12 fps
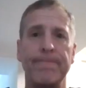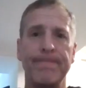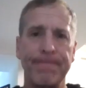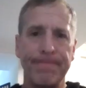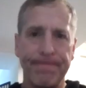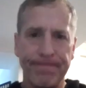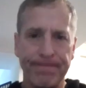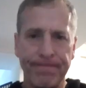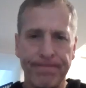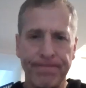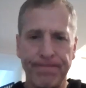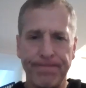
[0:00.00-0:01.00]

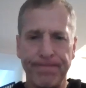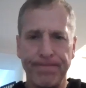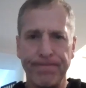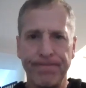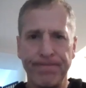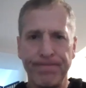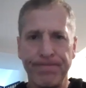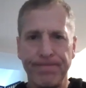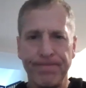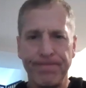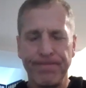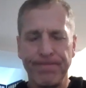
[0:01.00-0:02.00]

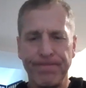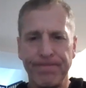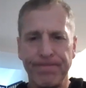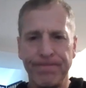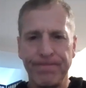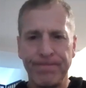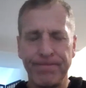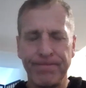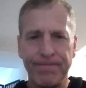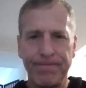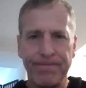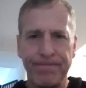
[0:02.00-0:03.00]

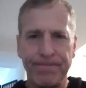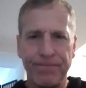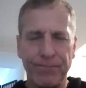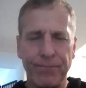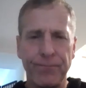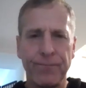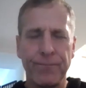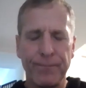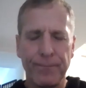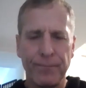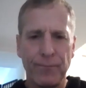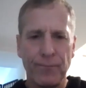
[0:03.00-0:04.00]

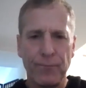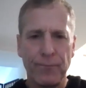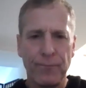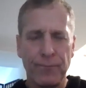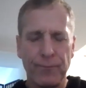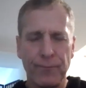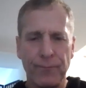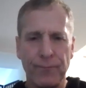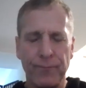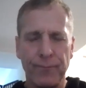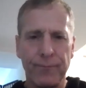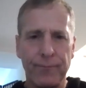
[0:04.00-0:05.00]

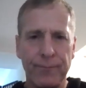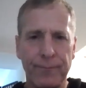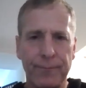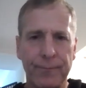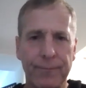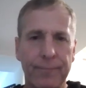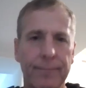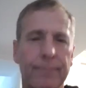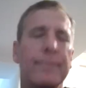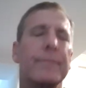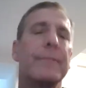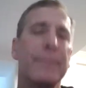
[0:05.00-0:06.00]

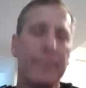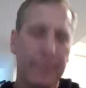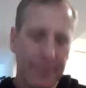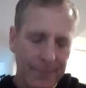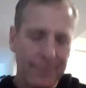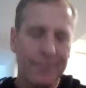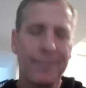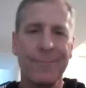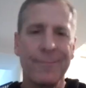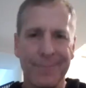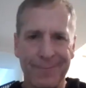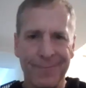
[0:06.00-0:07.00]

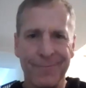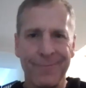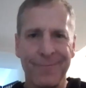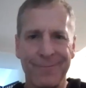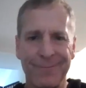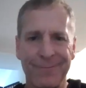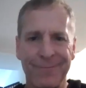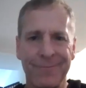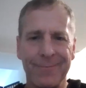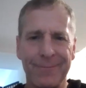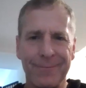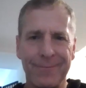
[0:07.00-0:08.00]
(silent)